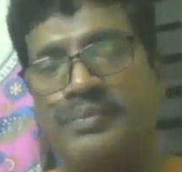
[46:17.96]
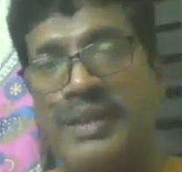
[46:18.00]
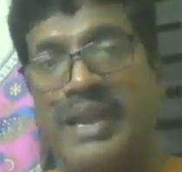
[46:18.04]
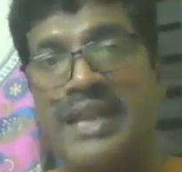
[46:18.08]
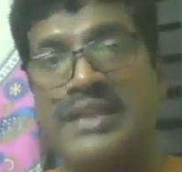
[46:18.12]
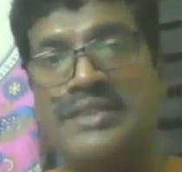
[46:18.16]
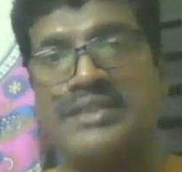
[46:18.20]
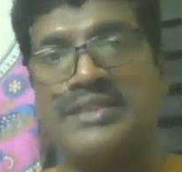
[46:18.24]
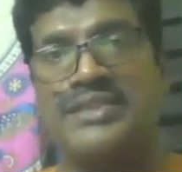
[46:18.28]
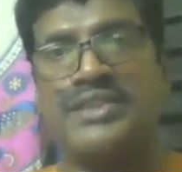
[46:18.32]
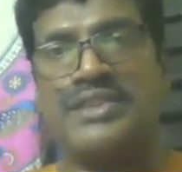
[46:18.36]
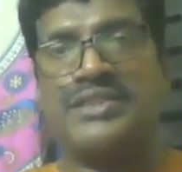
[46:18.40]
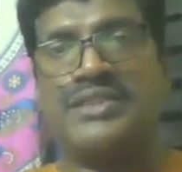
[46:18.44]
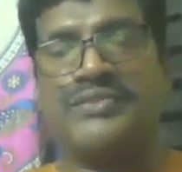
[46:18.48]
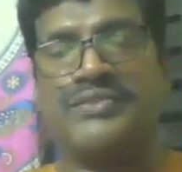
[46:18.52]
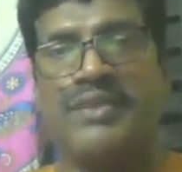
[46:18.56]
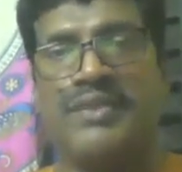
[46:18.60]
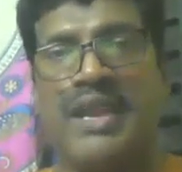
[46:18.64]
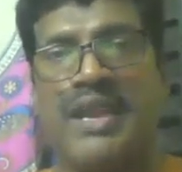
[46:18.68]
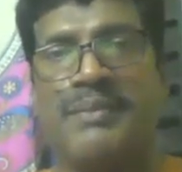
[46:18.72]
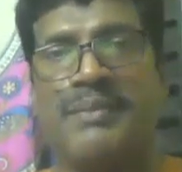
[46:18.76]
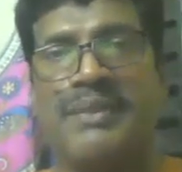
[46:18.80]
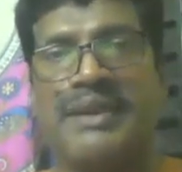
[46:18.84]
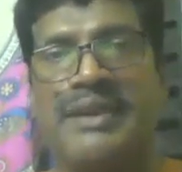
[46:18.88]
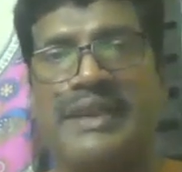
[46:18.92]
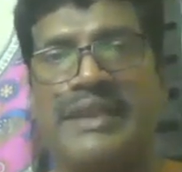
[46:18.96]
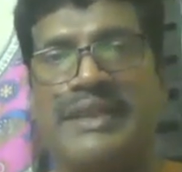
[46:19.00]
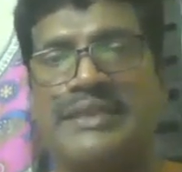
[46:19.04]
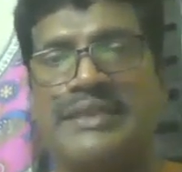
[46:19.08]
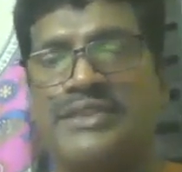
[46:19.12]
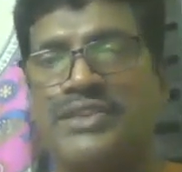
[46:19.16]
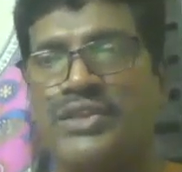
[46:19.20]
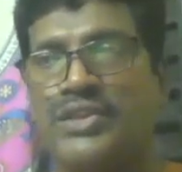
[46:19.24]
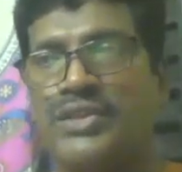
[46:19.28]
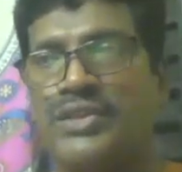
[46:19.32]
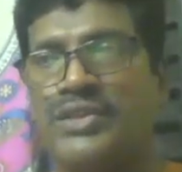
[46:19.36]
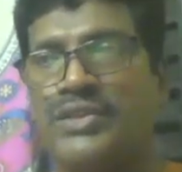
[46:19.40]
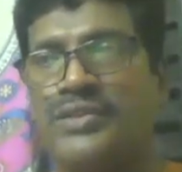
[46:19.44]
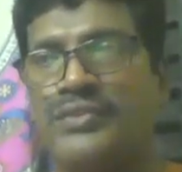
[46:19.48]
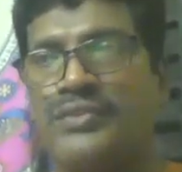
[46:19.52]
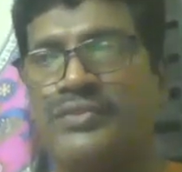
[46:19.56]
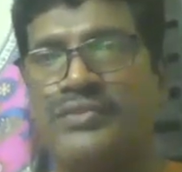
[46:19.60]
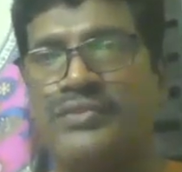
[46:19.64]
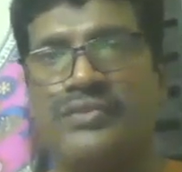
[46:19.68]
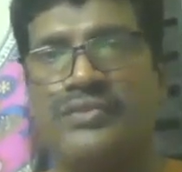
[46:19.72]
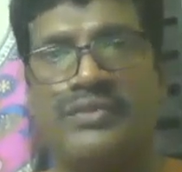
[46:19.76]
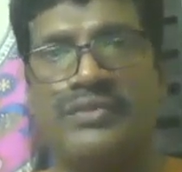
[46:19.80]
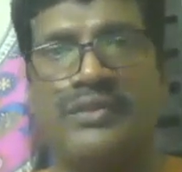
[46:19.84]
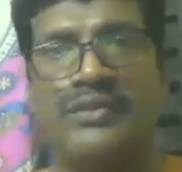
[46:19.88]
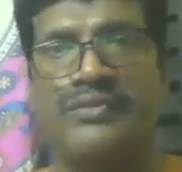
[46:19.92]
pastors' families of,
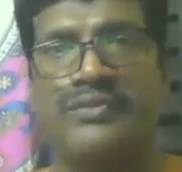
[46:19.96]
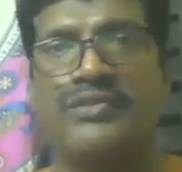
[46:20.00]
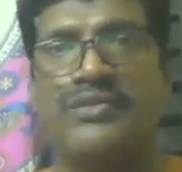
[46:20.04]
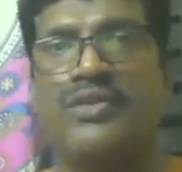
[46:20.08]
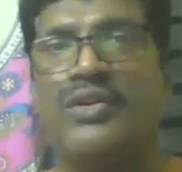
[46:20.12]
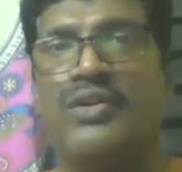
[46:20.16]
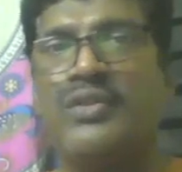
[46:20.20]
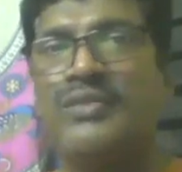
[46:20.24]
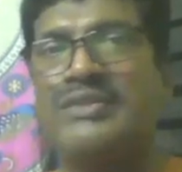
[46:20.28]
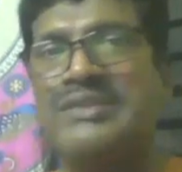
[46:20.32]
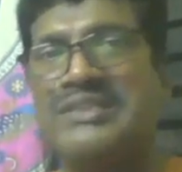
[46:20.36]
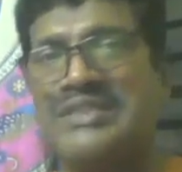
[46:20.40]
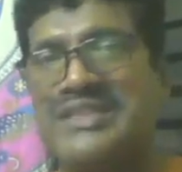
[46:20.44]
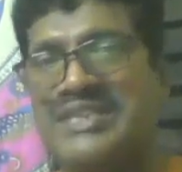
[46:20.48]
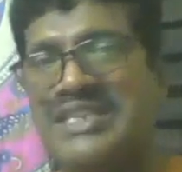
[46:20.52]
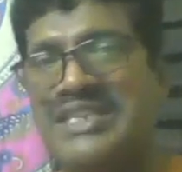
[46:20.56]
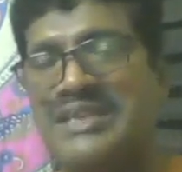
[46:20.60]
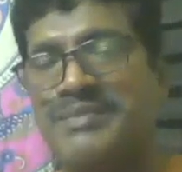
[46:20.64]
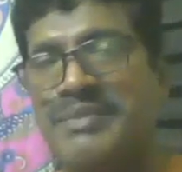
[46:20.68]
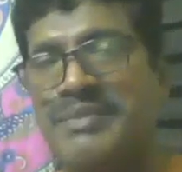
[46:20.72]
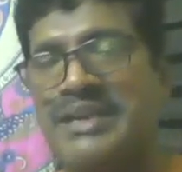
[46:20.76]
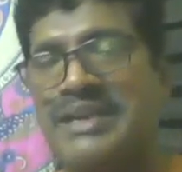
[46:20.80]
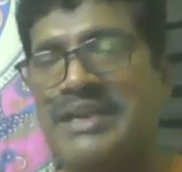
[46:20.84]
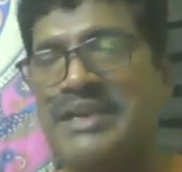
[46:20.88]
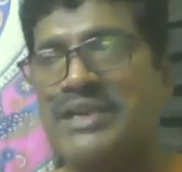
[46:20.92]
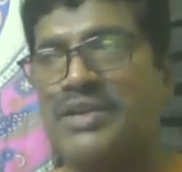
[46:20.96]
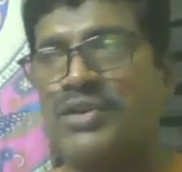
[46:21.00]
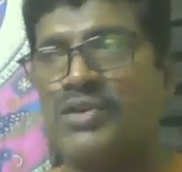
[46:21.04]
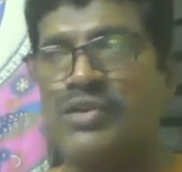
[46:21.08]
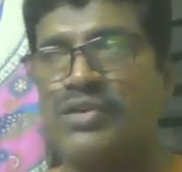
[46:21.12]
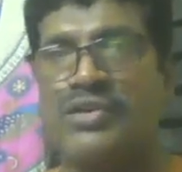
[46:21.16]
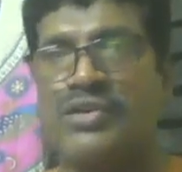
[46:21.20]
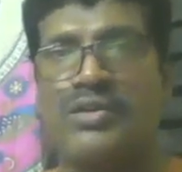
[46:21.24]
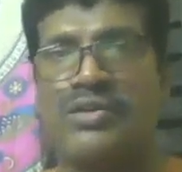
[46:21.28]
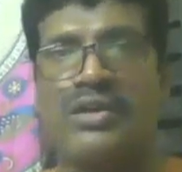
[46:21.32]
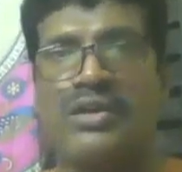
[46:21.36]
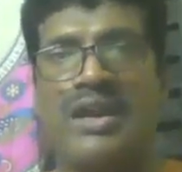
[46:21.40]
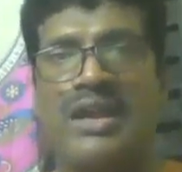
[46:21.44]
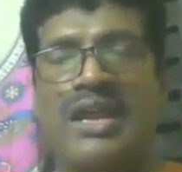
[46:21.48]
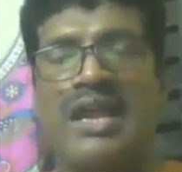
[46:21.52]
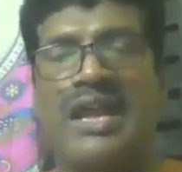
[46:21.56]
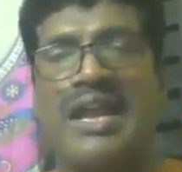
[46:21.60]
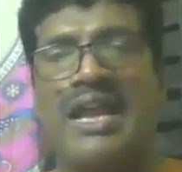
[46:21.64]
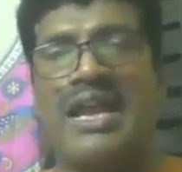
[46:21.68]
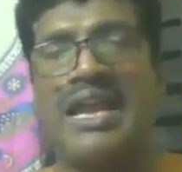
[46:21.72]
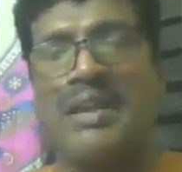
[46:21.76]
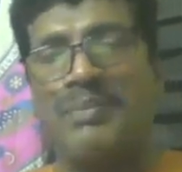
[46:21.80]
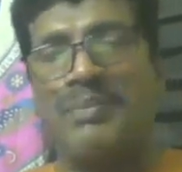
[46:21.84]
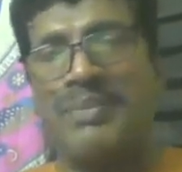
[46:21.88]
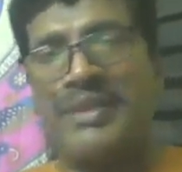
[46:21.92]
of COVID treatment or
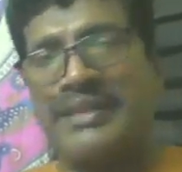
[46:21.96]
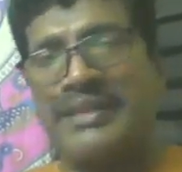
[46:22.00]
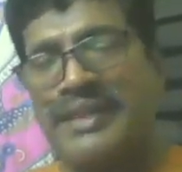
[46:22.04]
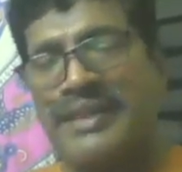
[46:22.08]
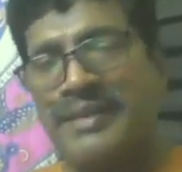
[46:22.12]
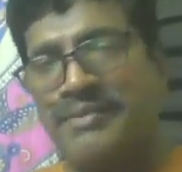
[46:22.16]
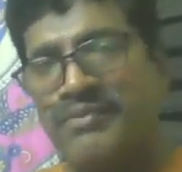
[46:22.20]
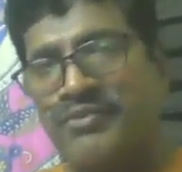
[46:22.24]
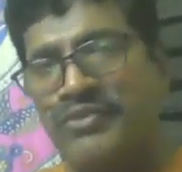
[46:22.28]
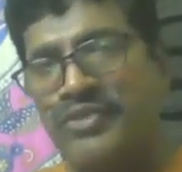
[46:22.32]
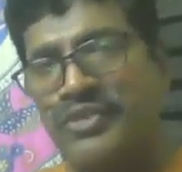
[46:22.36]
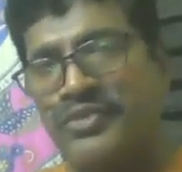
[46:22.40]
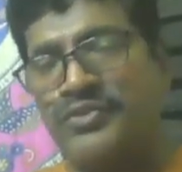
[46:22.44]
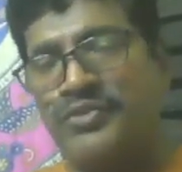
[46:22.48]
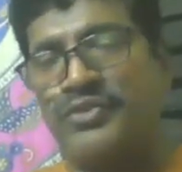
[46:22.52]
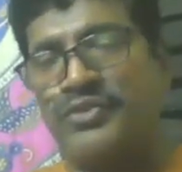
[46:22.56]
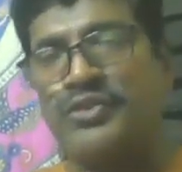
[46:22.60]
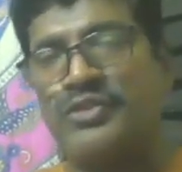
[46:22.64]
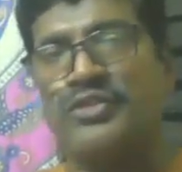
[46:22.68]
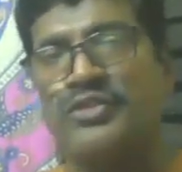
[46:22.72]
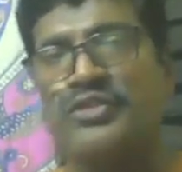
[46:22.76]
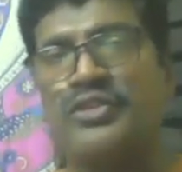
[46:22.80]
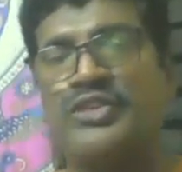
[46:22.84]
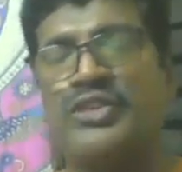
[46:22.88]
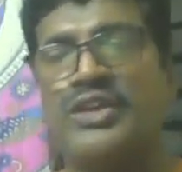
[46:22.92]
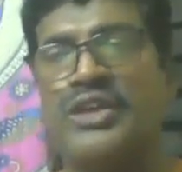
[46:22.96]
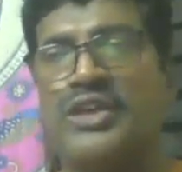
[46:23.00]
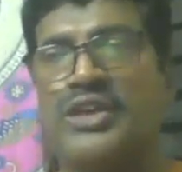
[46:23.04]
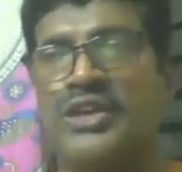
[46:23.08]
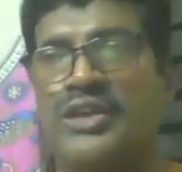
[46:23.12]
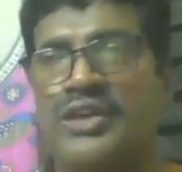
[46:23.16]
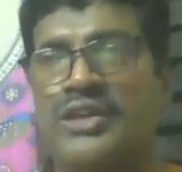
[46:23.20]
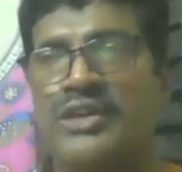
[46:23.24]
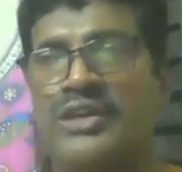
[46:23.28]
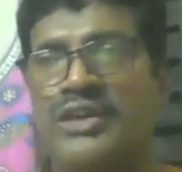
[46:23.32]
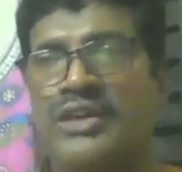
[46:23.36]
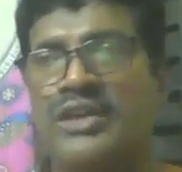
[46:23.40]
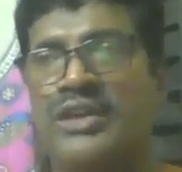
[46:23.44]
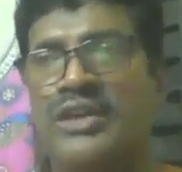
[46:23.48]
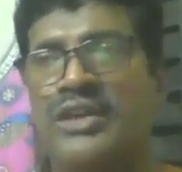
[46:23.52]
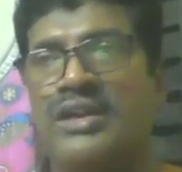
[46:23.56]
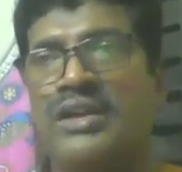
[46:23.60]
helping them with food or,